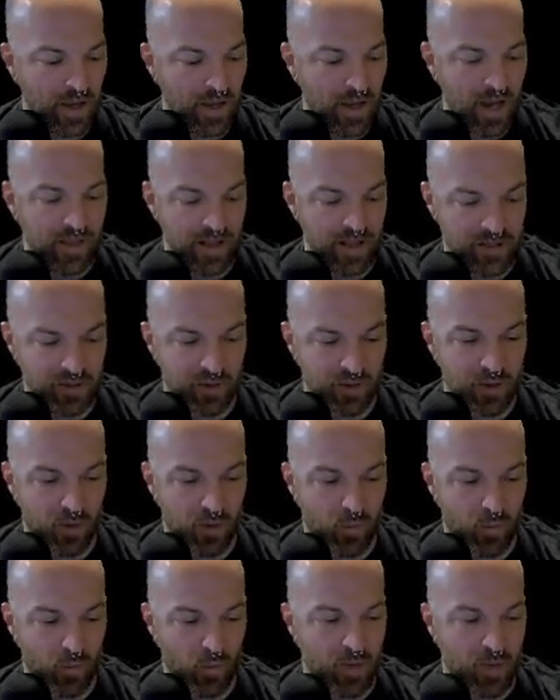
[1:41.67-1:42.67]
And that's only worth
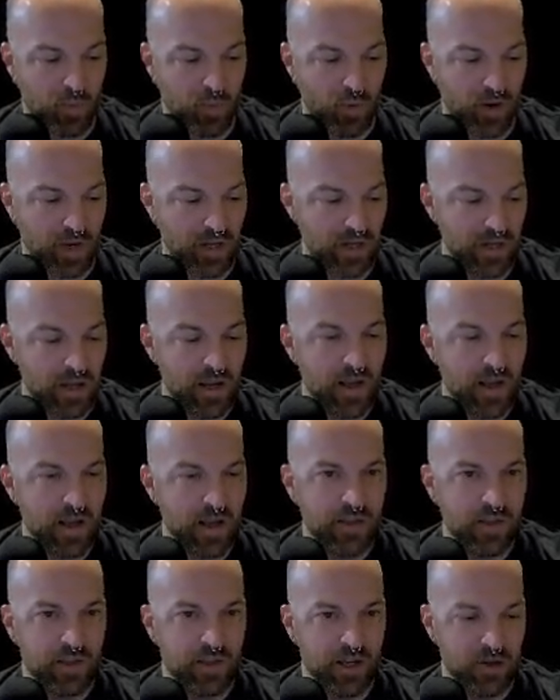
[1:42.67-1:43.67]
1 point.
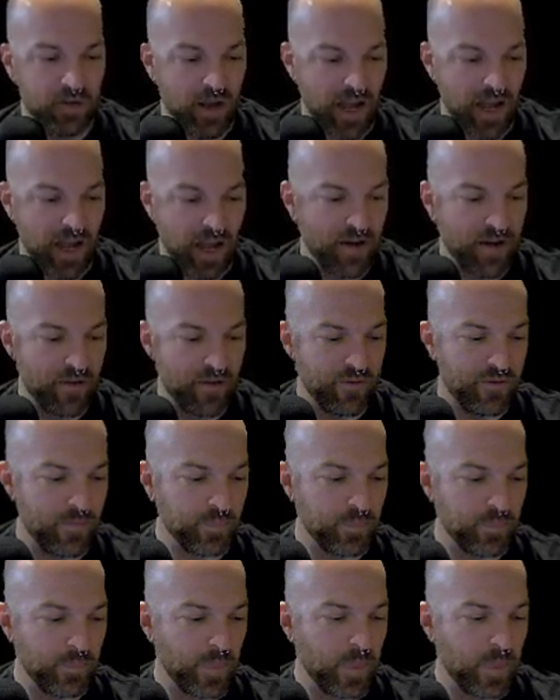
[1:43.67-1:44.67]
Then you have
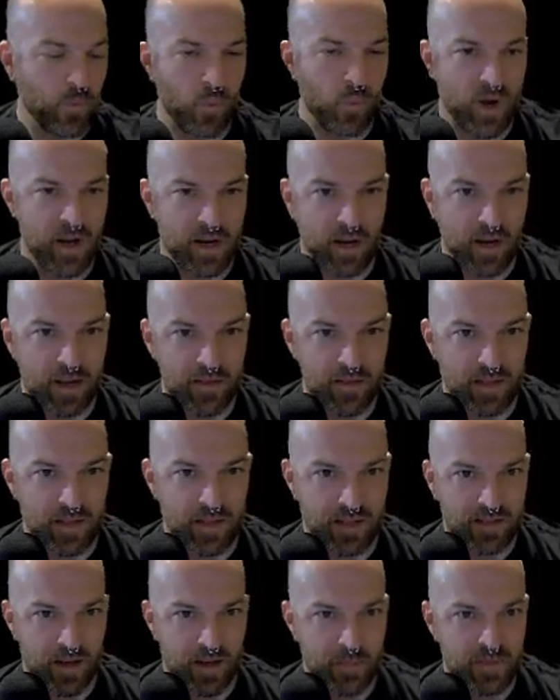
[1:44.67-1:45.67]
one that's
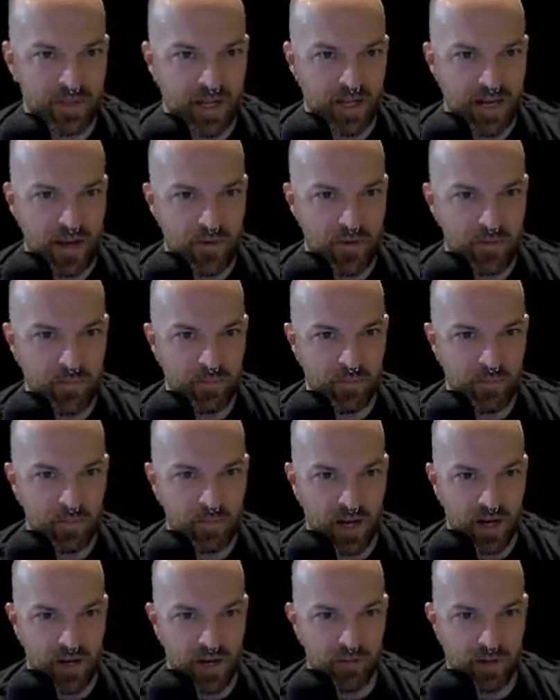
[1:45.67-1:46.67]
upside down,
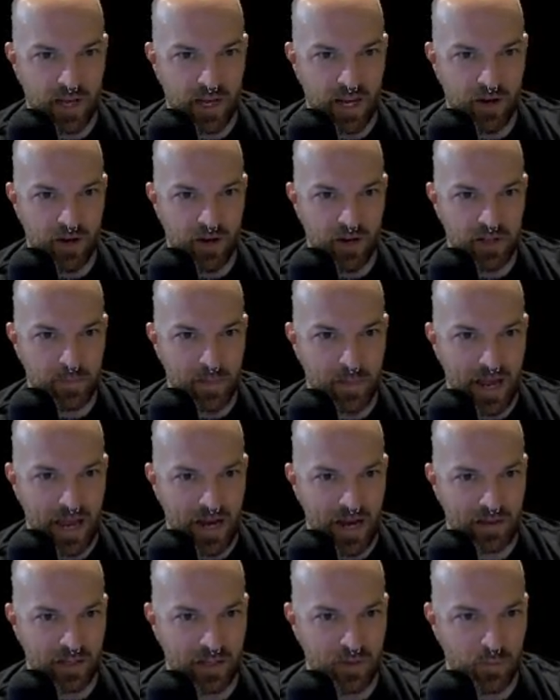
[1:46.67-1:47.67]
kind of laying on its
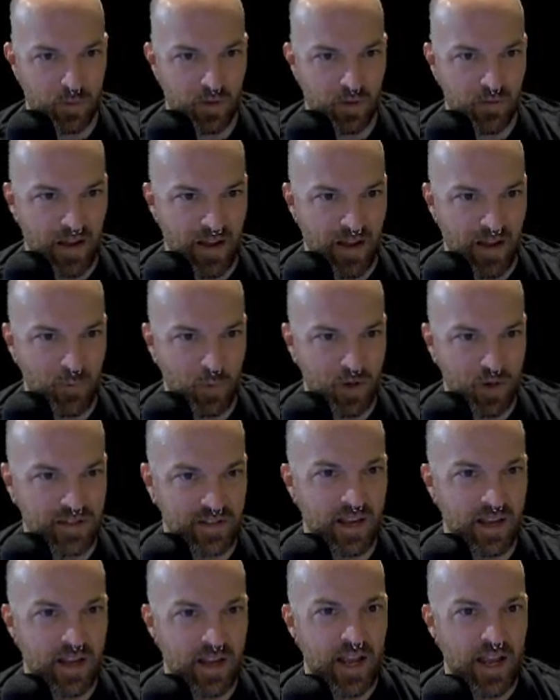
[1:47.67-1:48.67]
back. That's worth 5 points.
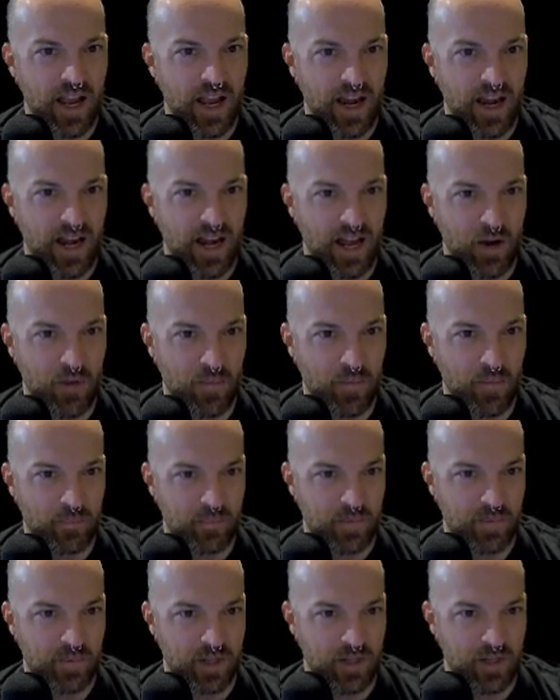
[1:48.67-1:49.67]
And now
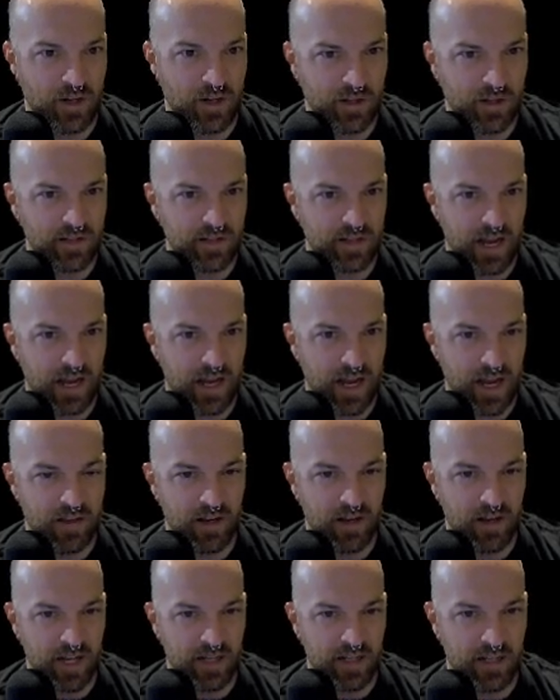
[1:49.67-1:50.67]
the dark side, the
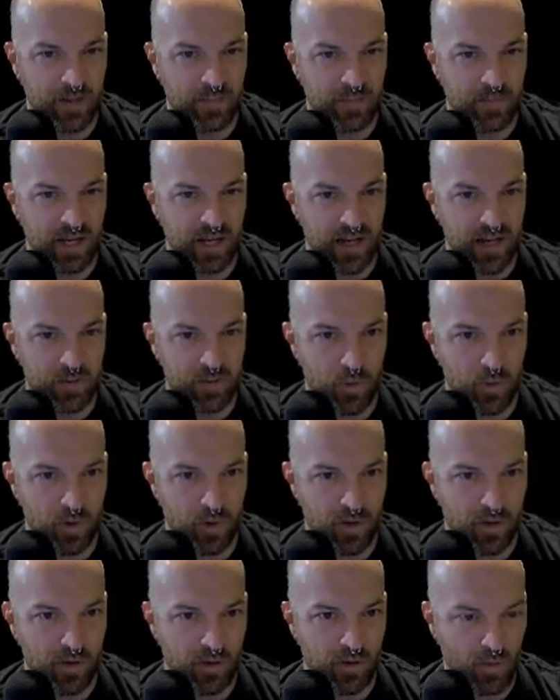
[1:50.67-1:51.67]
nighttime side, is
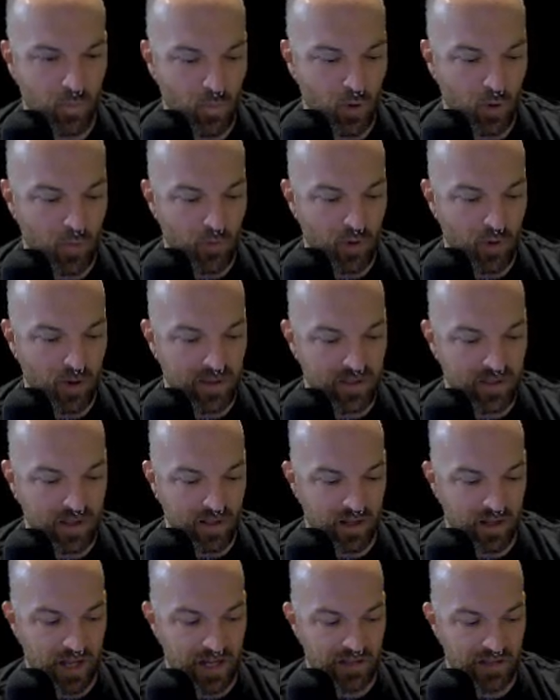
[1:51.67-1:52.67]
worth more points than the
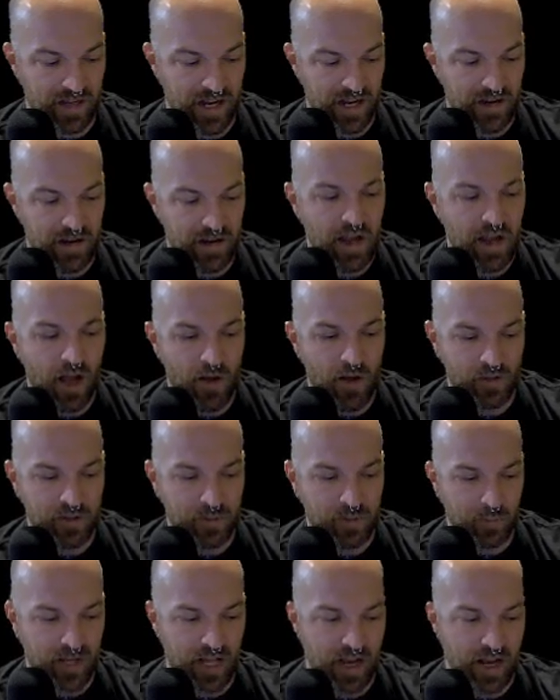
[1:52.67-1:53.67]
light side. I'll
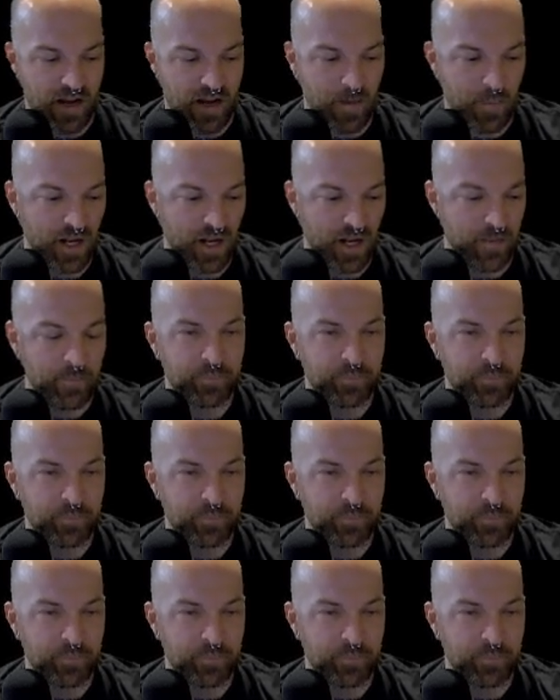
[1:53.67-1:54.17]
explain that in a minute.